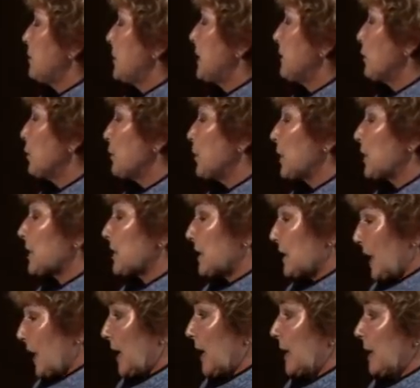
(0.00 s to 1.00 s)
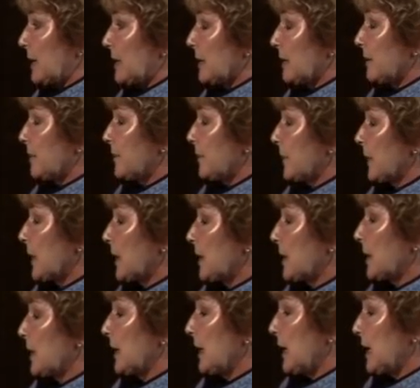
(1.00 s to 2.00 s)
Beaverbrook died.
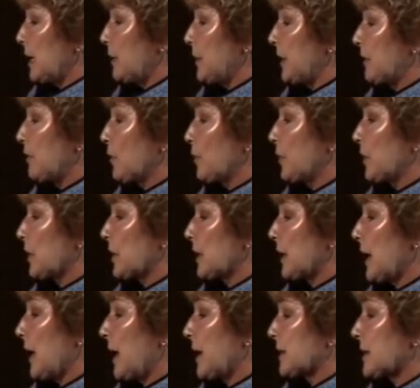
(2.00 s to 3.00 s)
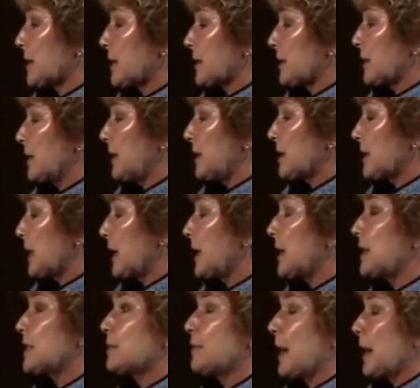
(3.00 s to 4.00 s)
Lady Beaverbrook asked these
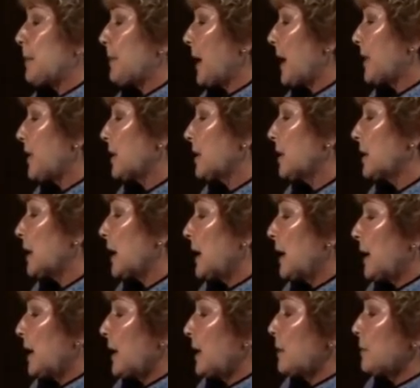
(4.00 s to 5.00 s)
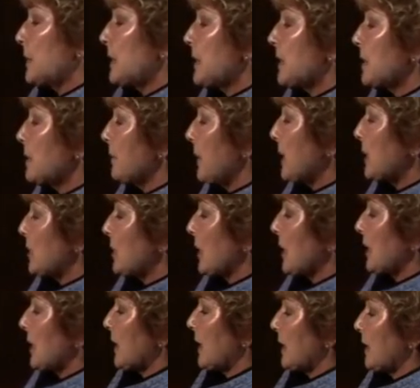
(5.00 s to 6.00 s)
ladies, my mother and Mrs.
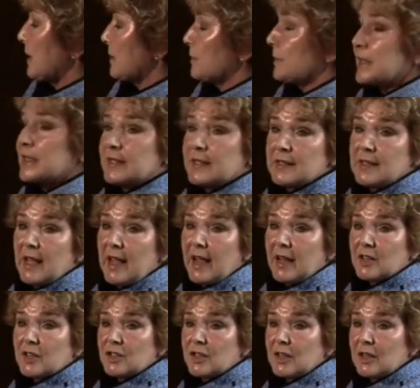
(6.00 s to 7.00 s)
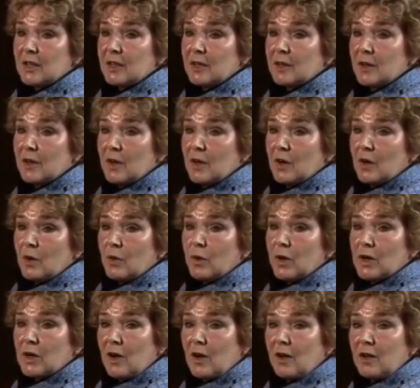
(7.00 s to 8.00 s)
Medjuk and Mrs. Hashi were
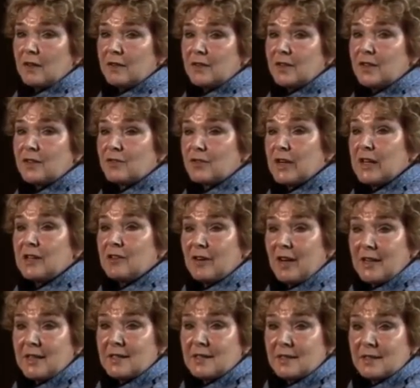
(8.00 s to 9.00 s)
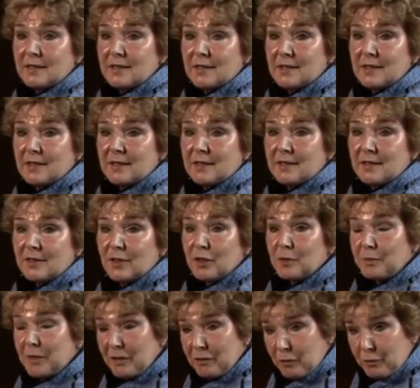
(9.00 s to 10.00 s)
called the Three Graces.
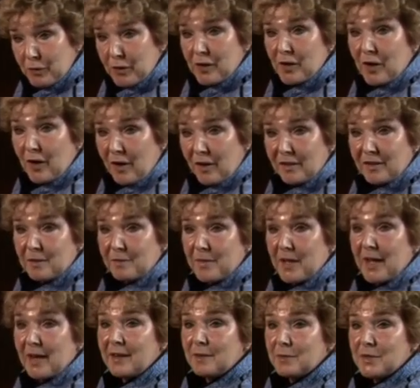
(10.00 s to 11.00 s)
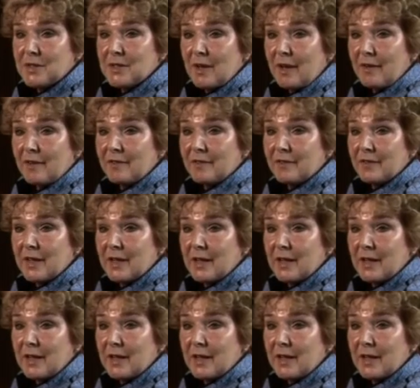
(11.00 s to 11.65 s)
Lord Beaverbrook called them that himself.